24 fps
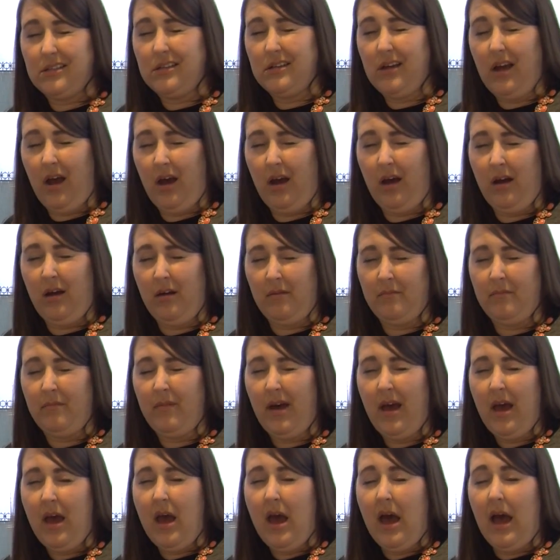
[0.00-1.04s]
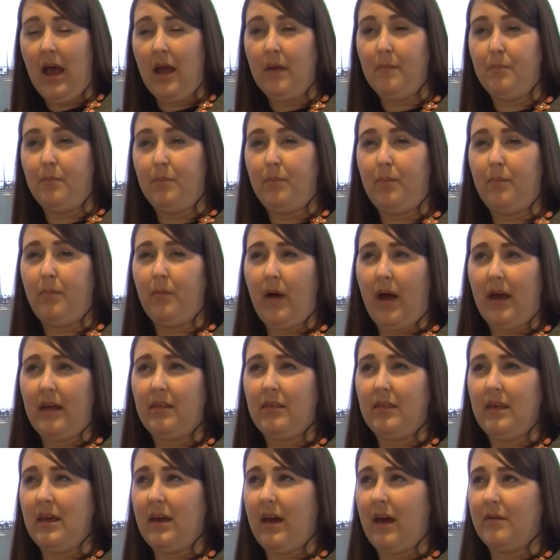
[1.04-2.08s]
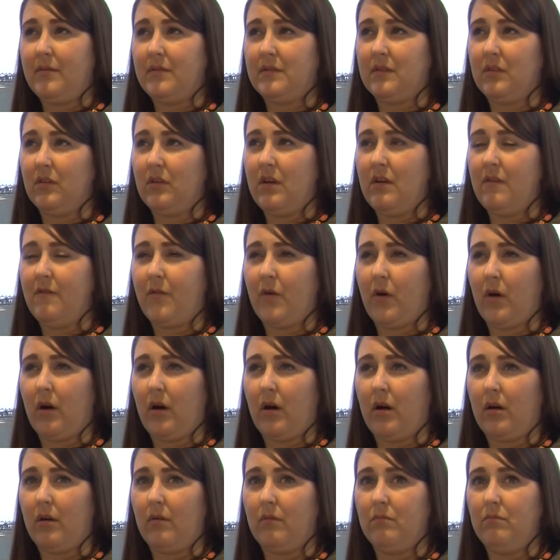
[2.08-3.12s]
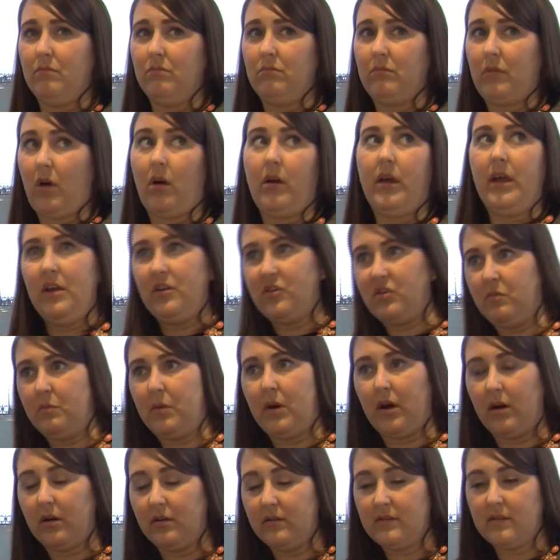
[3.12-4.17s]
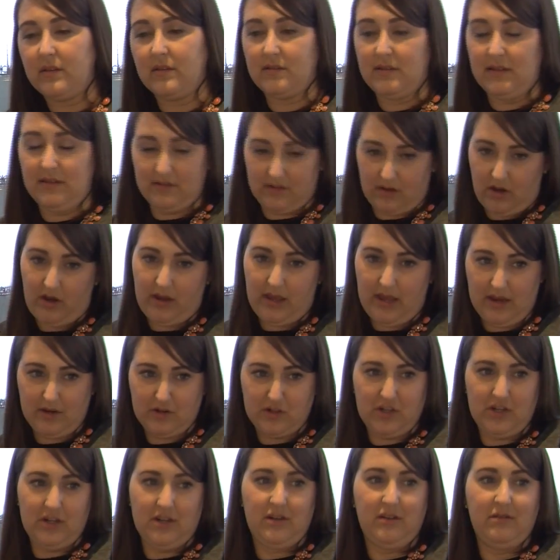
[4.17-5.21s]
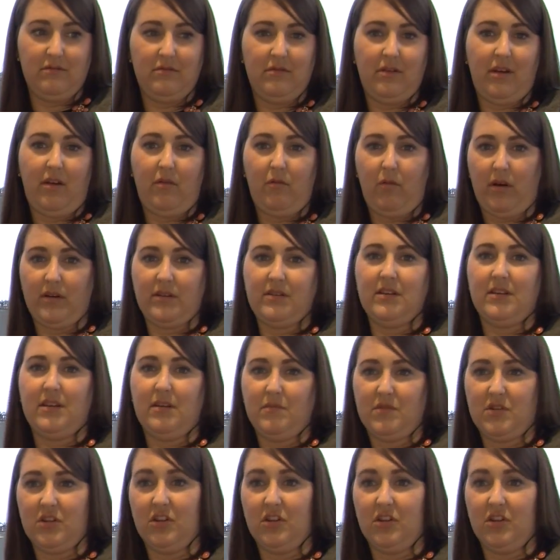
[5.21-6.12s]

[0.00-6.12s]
I think I was looking for Caucasian parents because he's Caucasian, and I wanted him